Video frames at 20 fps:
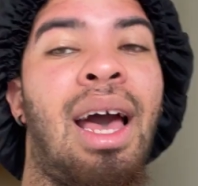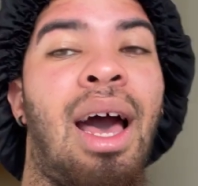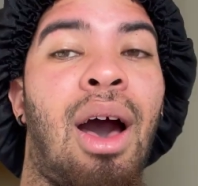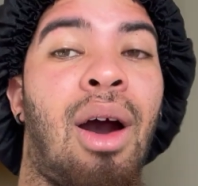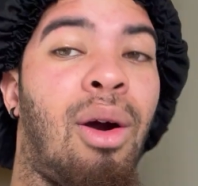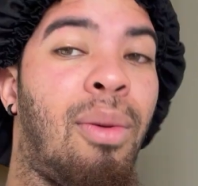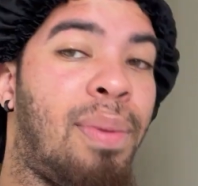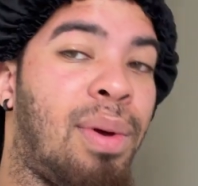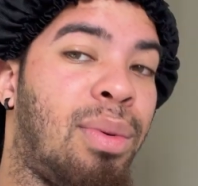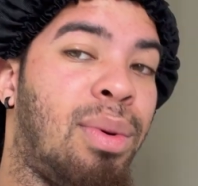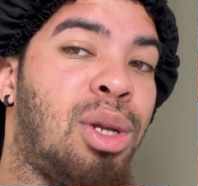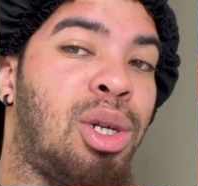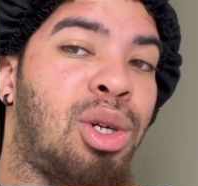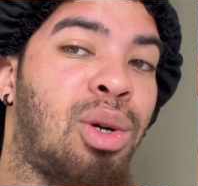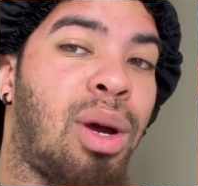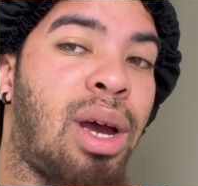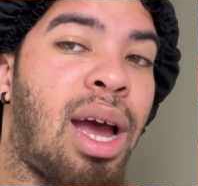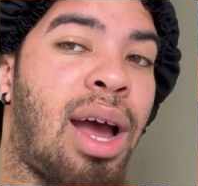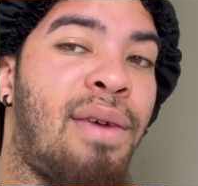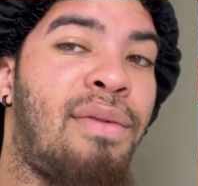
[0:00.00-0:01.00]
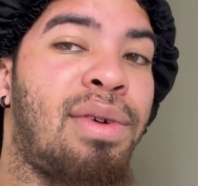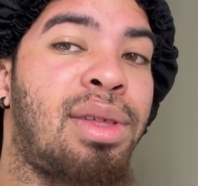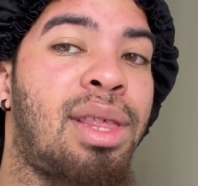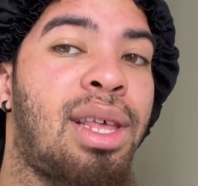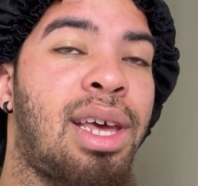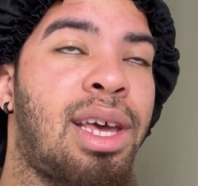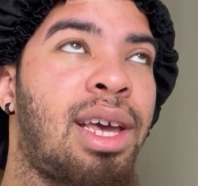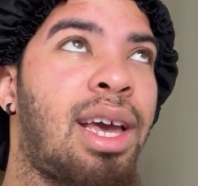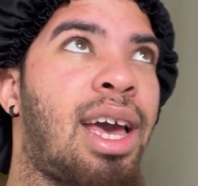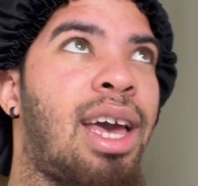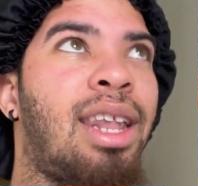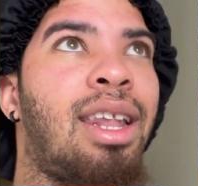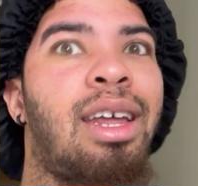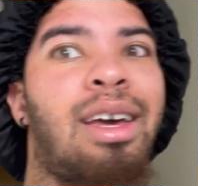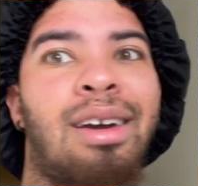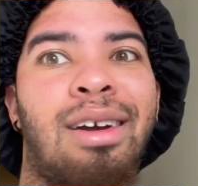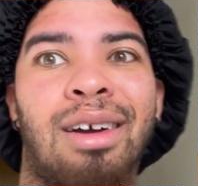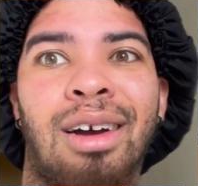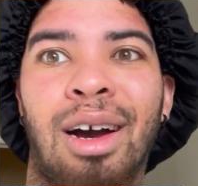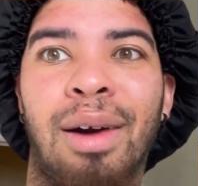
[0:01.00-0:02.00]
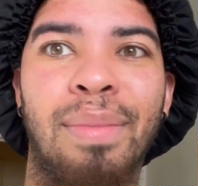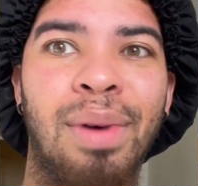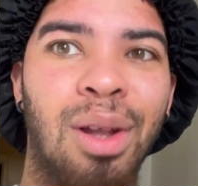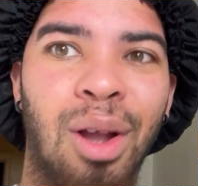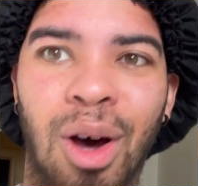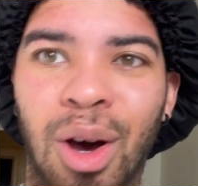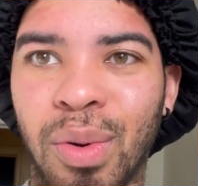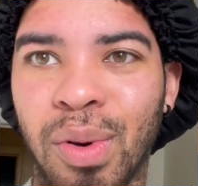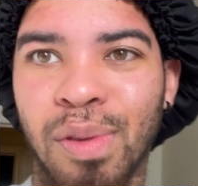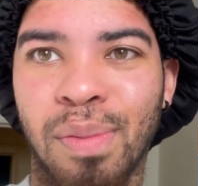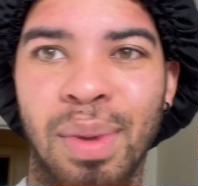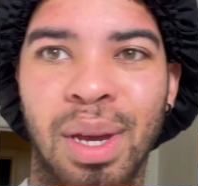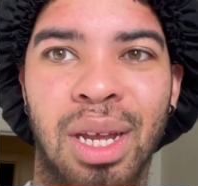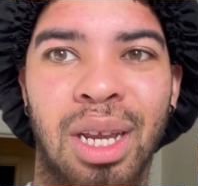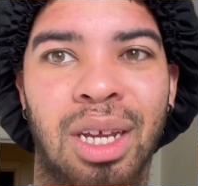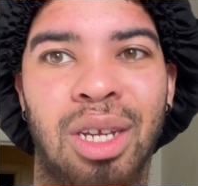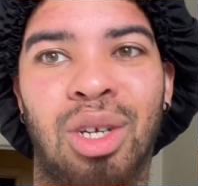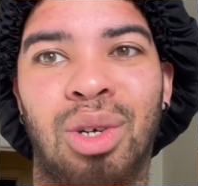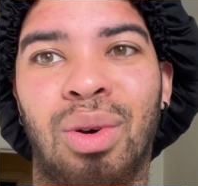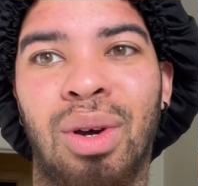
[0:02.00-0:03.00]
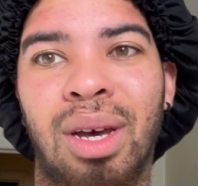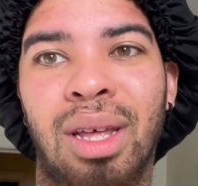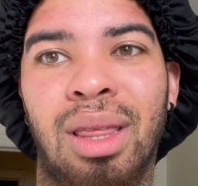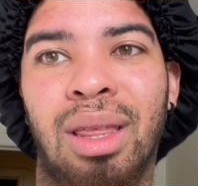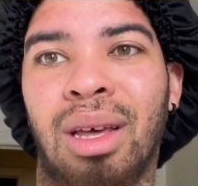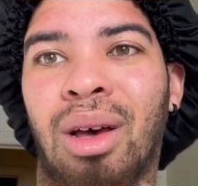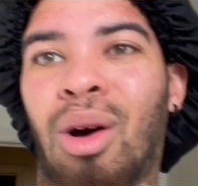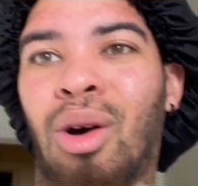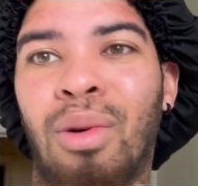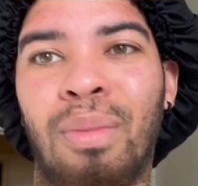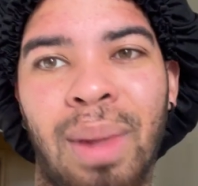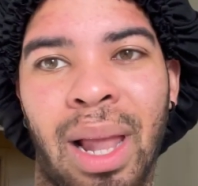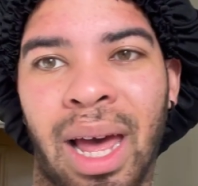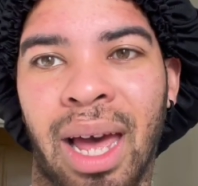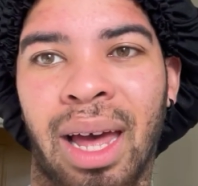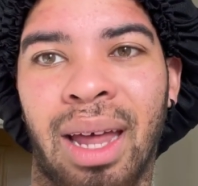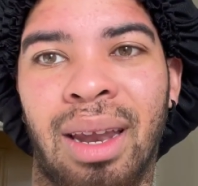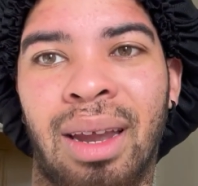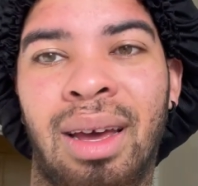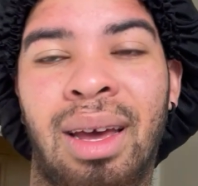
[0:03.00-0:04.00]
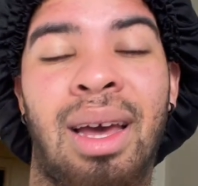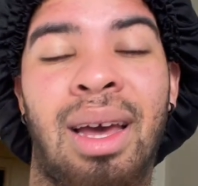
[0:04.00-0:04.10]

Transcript: I hope you enjoy everything and like come along with me and enjoy the homeland.